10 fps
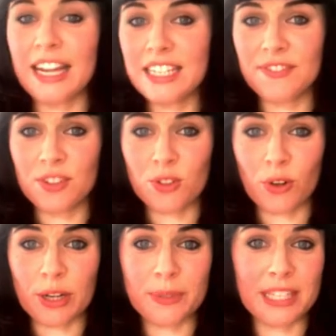And if your
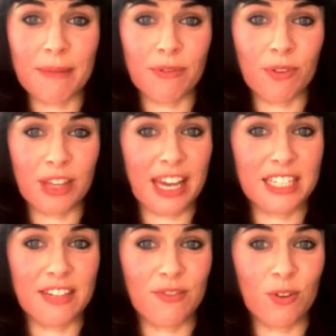story was set before the
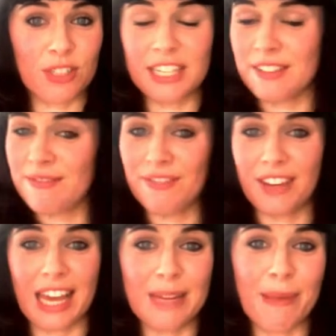1840s,
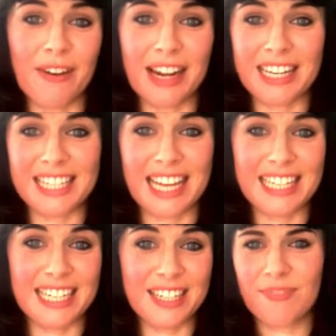forget about
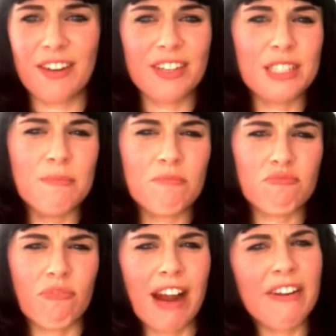anaesthetic. There are
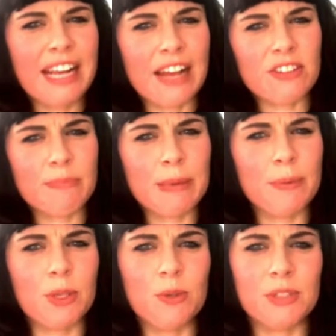some rare accounts of
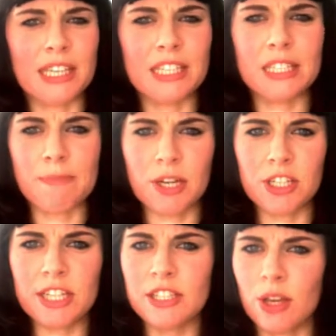people using
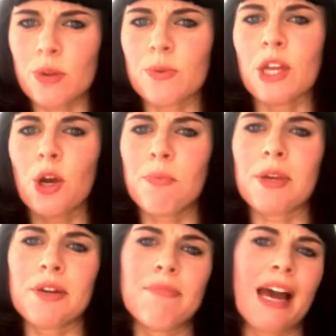sponges soaked with
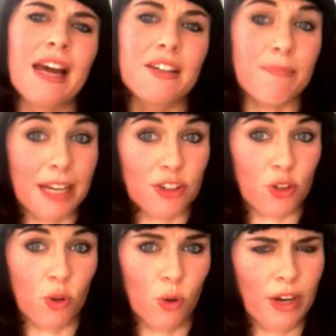opium and
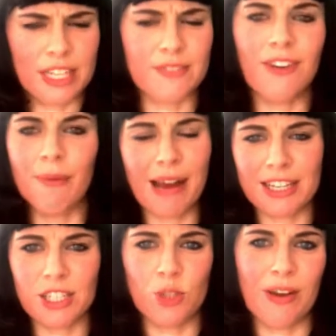mandragora as far
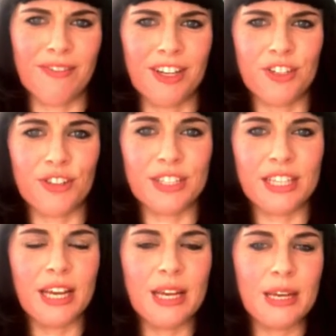back as the 1200s,
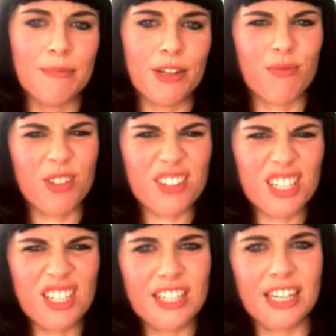but it
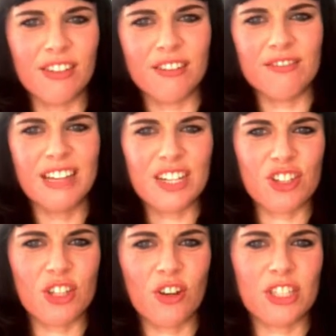wasn't until
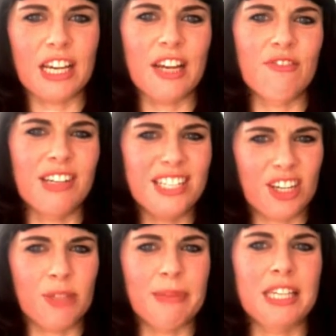nitrous oxide really
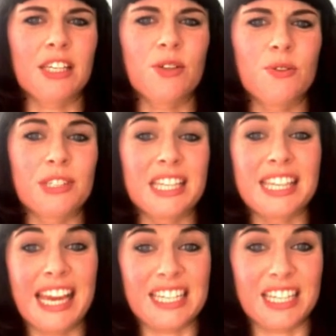started being used in
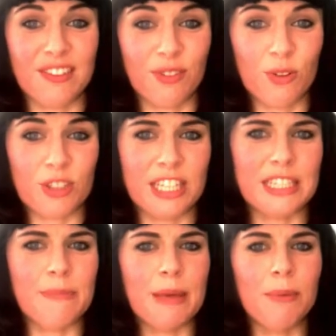the
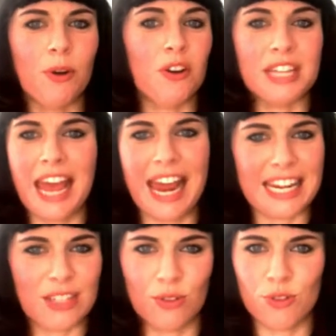1840s that people got
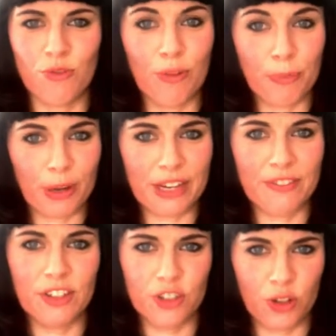any sort of
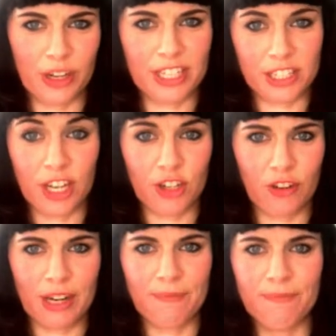reprieve during
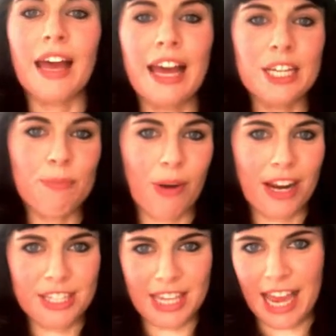surgery. And
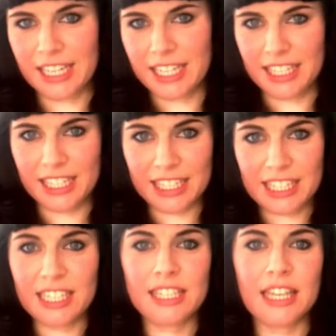prior to the
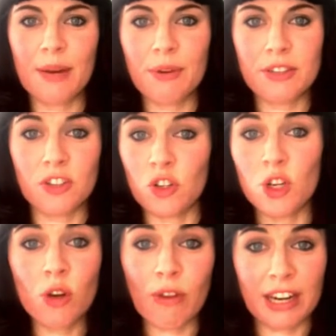1860s, there was
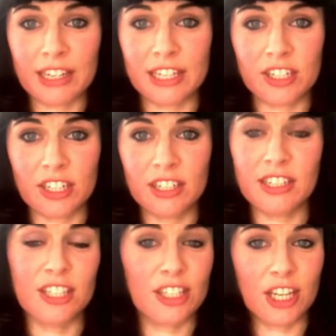no recognition
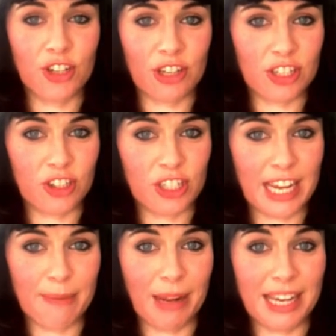that surgeries should
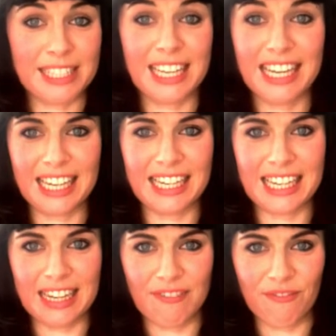take place in
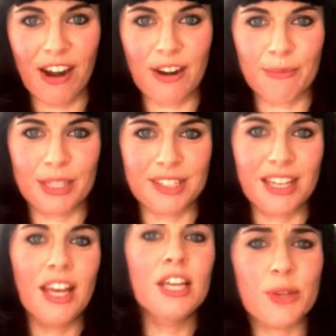clean
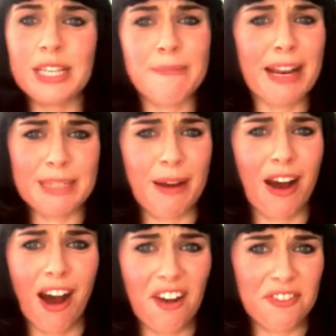environments, so expect
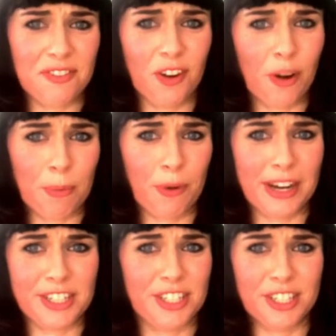about half of your
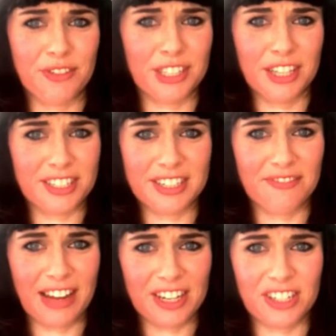operations to result in
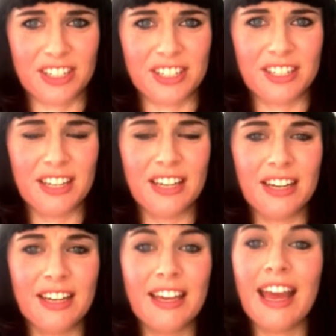infections.
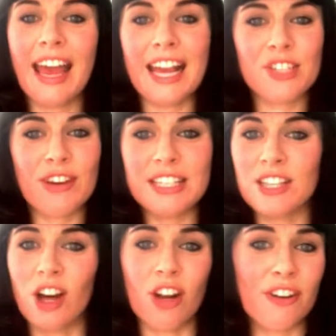X-rays
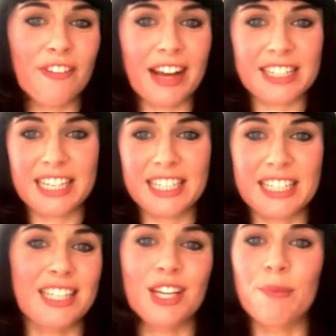and cholera vaccines
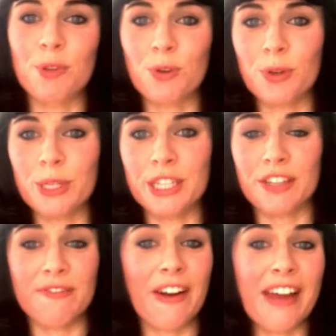didn't come through
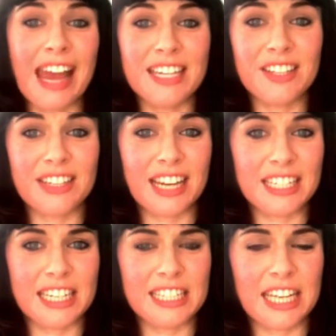until the very end of the
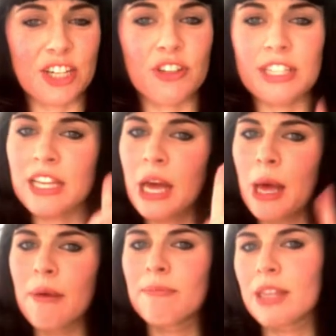19th centuries,
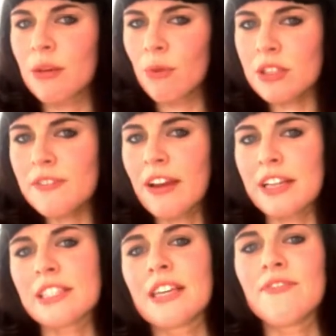but there was a
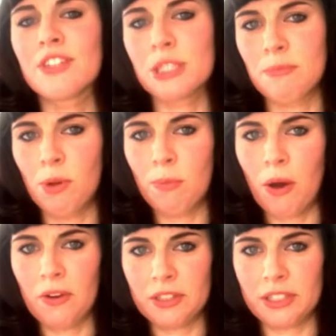vaccine for
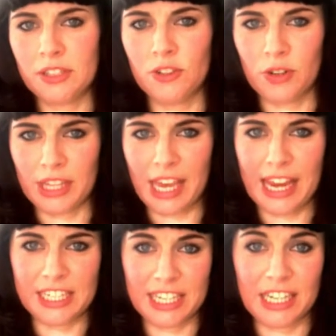smallpox during the
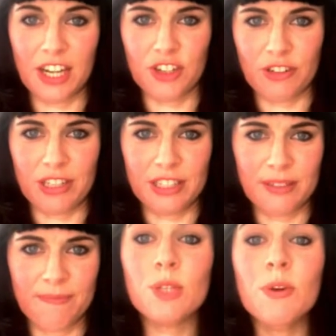1800s.
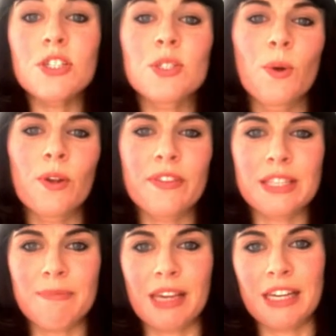So what does all of
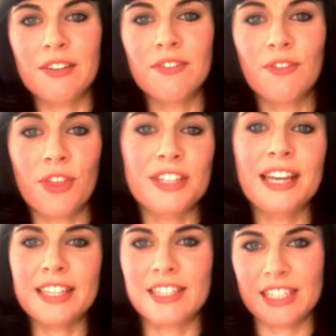this mean for the
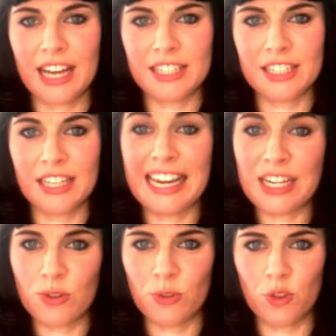death stats
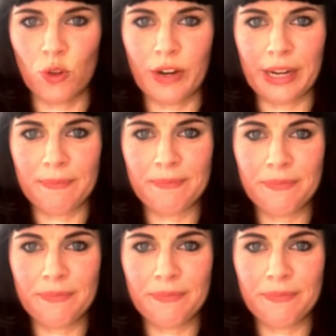in your story?